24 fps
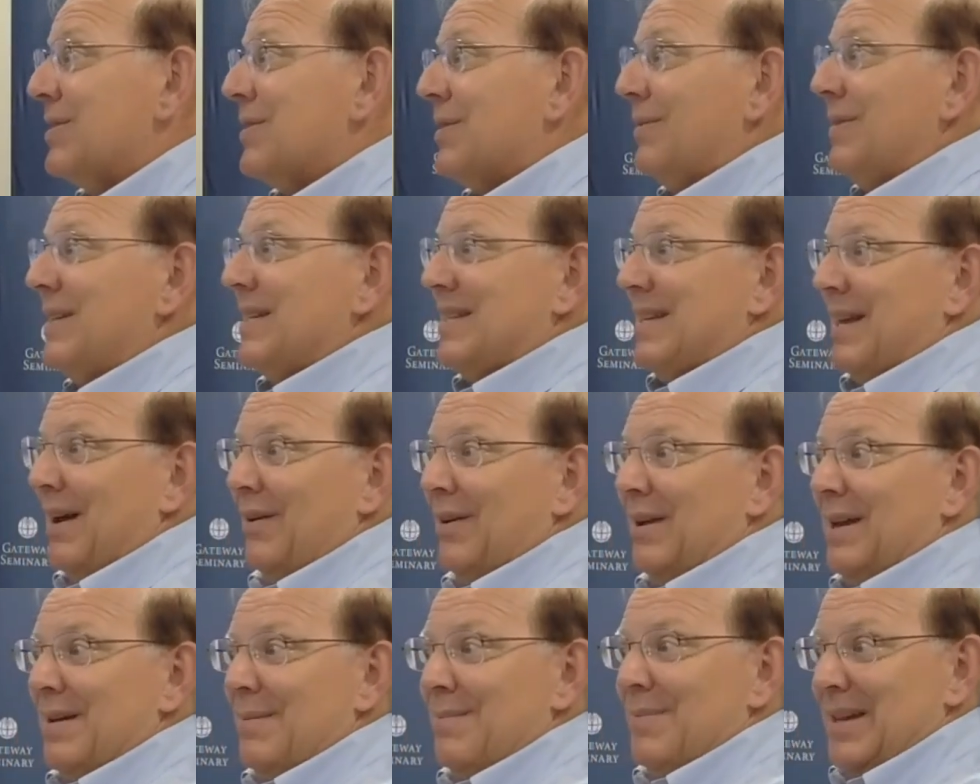So he's
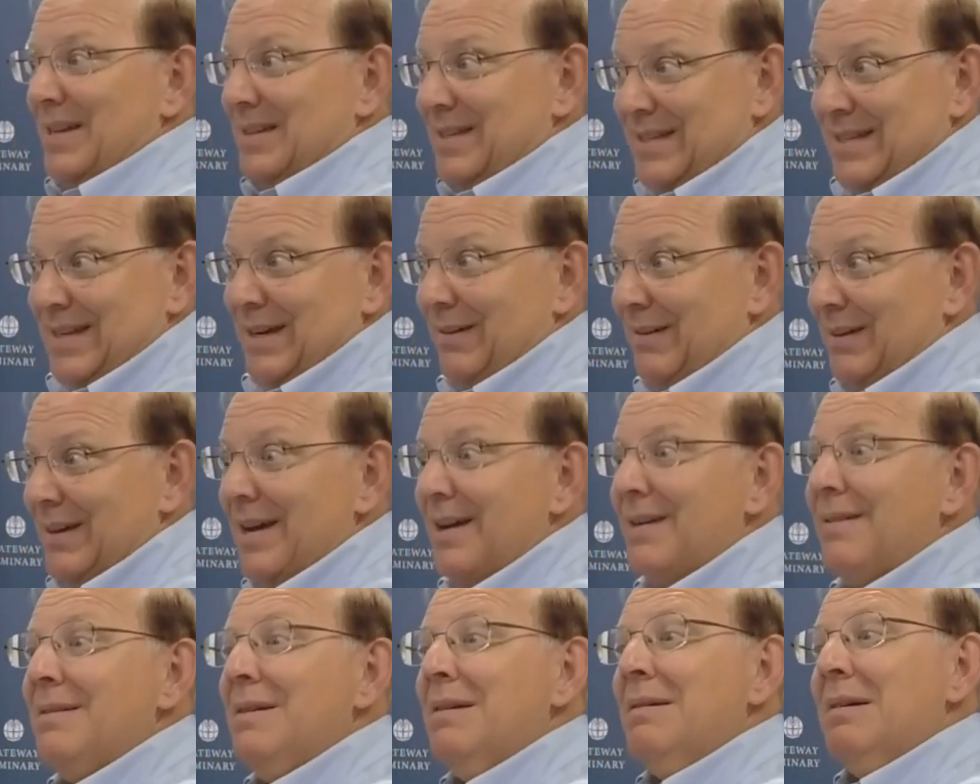telling Yeah. him that
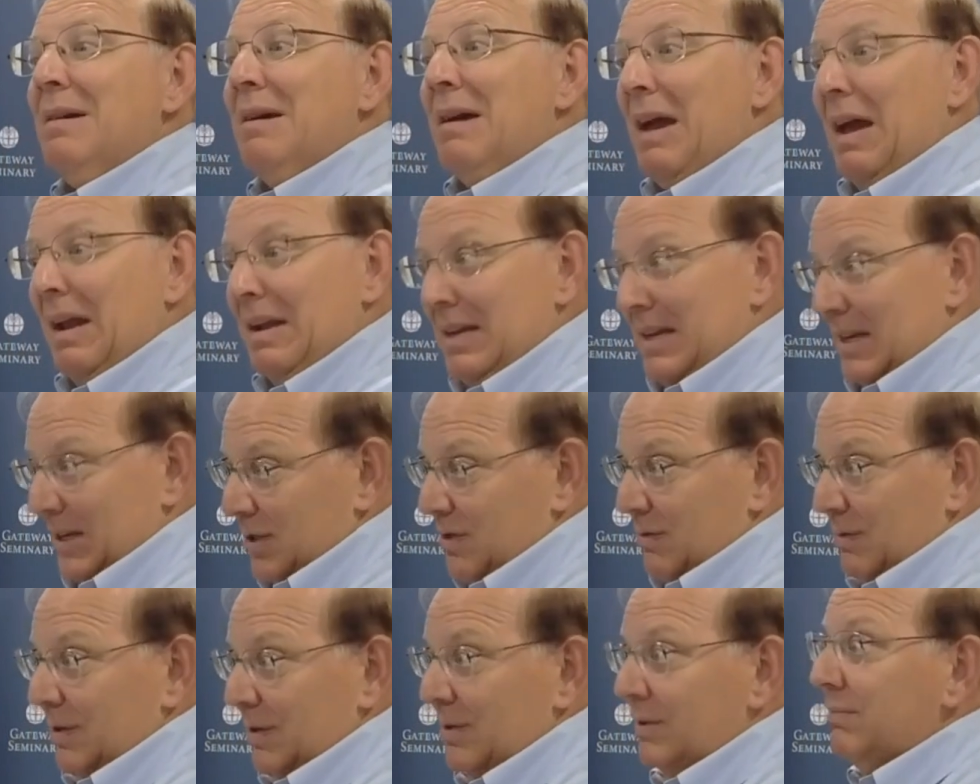Syria and
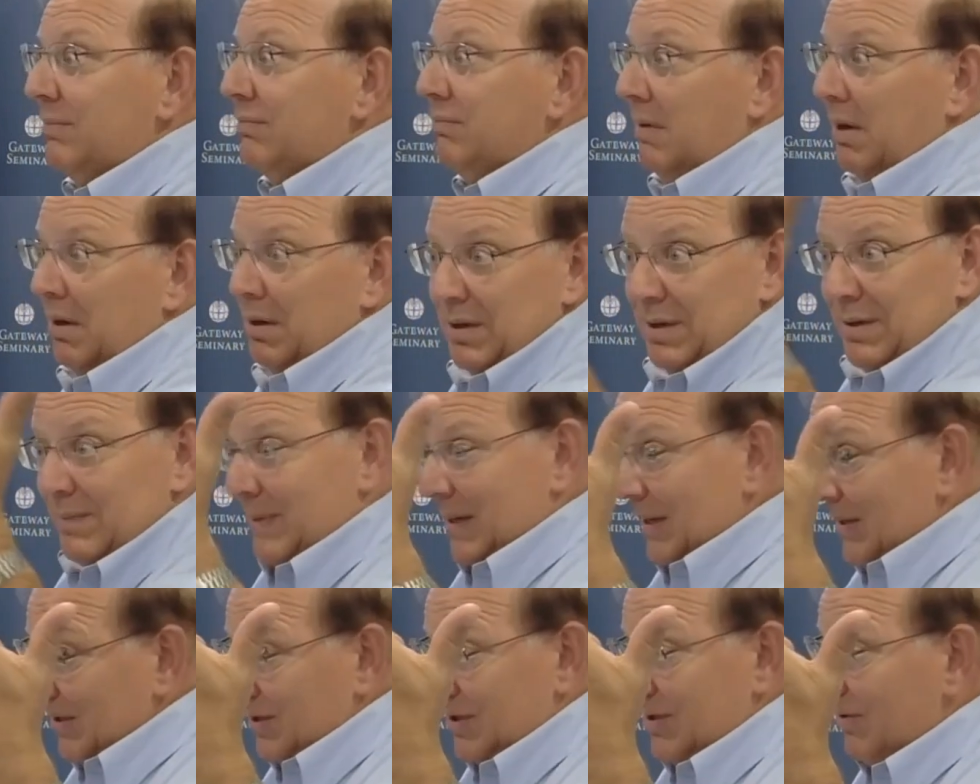Israel are going to
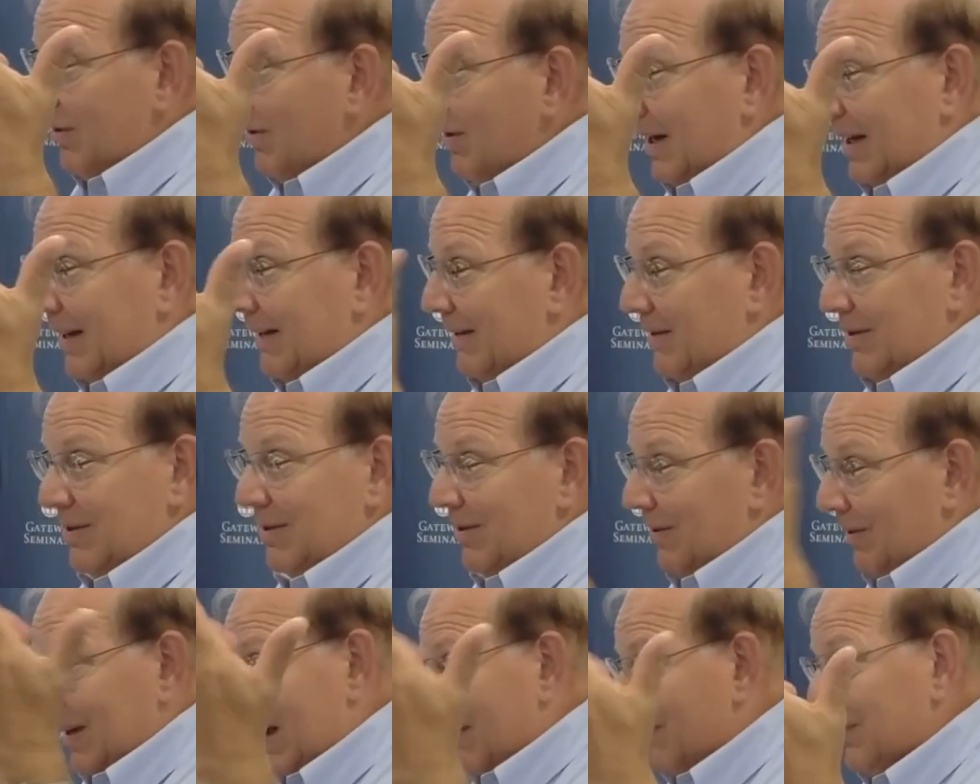be destroyed, yeah, and you
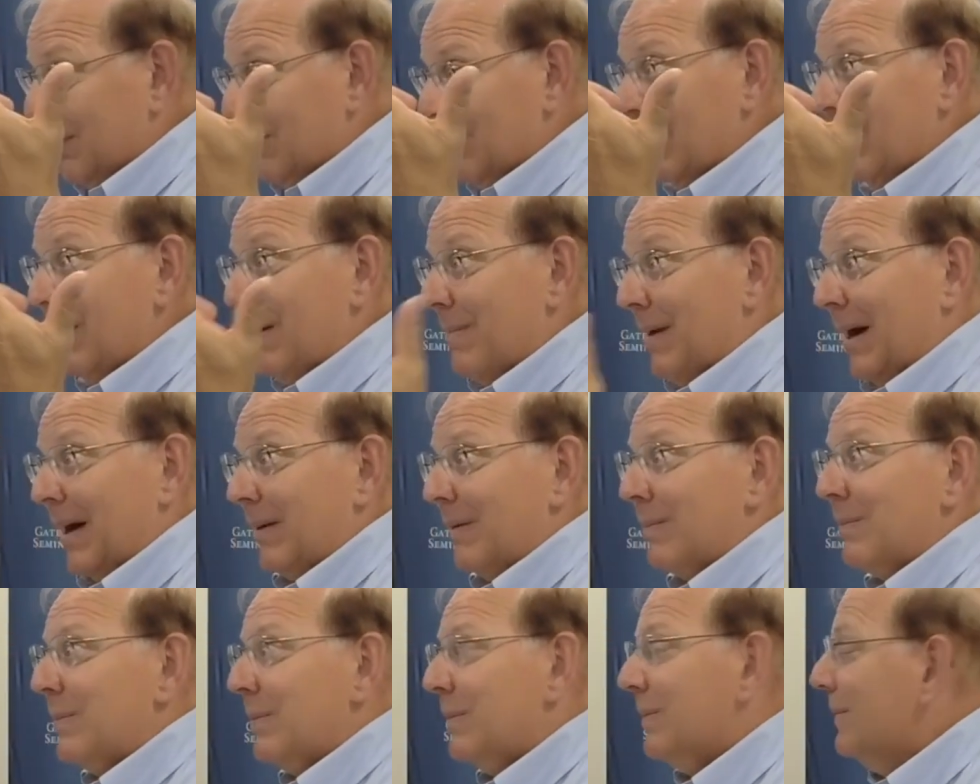don't, don't have worry to worry about,
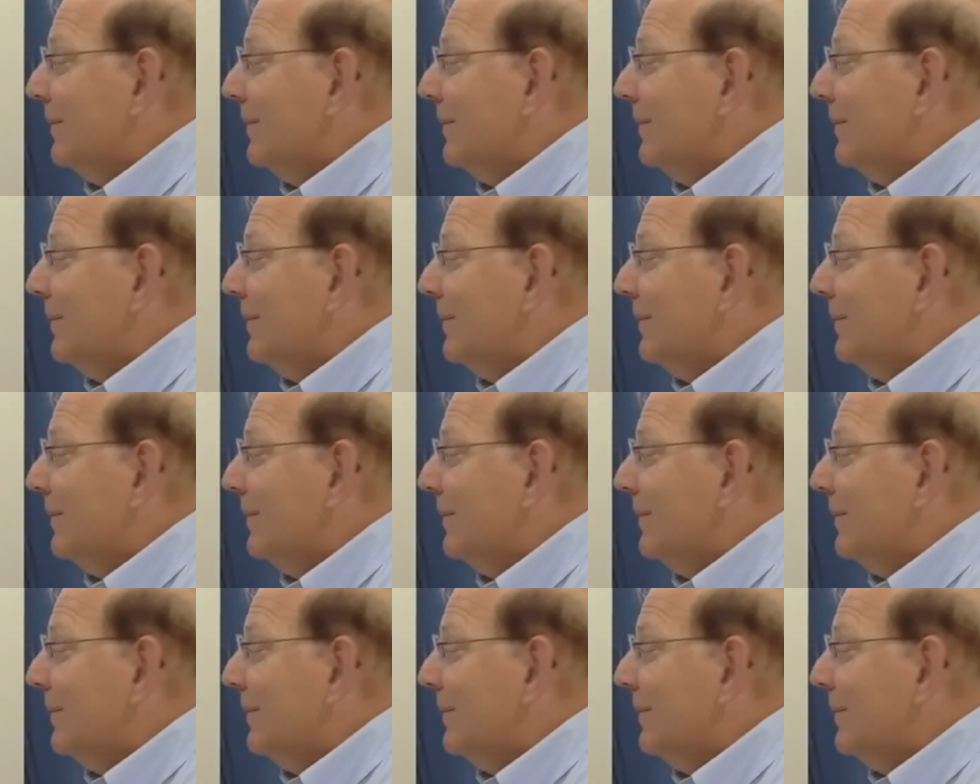about them.